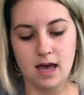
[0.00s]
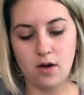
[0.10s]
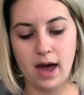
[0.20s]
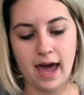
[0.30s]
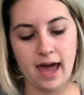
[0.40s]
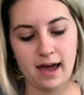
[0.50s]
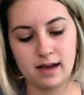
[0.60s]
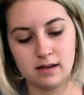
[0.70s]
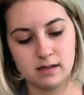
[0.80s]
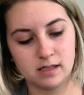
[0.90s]
Okay,
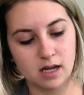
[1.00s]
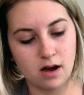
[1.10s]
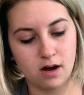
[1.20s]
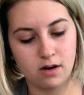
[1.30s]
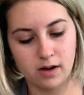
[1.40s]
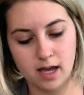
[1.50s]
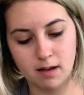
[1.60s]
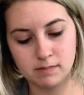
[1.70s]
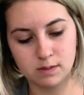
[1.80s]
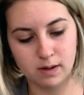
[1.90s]
so it
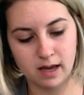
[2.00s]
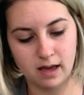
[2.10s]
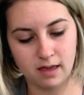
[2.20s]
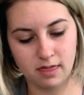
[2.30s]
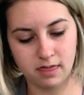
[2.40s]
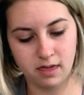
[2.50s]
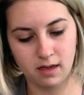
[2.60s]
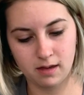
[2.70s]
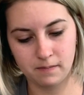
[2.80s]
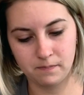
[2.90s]
comes with
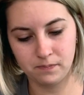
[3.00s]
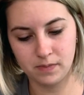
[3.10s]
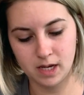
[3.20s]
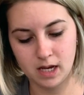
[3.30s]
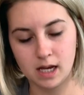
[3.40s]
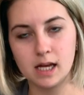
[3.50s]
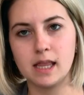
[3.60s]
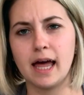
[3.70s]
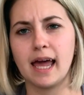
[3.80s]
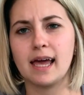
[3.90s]

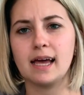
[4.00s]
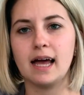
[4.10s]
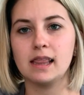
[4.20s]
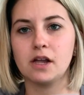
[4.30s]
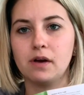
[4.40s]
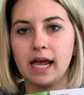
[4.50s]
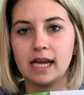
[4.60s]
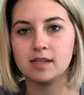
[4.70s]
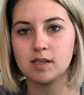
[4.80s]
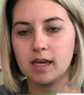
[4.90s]
like a little
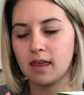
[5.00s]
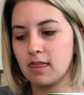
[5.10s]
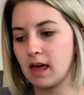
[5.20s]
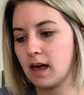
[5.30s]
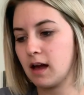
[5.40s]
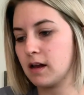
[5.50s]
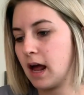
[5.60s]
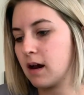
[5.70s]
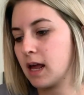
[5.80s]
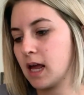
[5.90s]
handling thing on
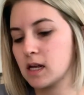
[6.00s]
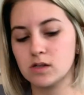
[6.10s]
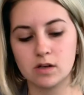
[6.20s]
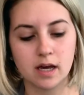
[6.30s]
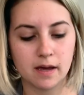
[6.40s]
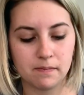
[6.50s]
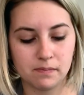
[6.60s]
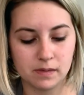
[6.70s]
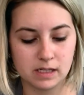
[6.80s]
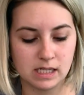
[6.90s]
how to handle it,
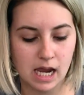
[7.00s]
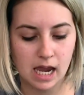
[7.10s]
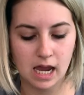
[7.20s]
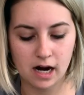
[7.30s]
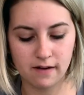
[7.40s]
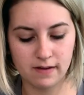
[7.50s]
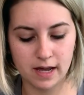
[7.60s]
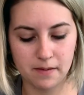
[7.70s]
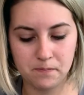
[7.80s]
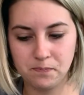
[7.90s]
take care of
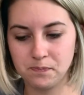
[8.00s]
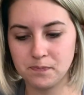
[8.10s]
it.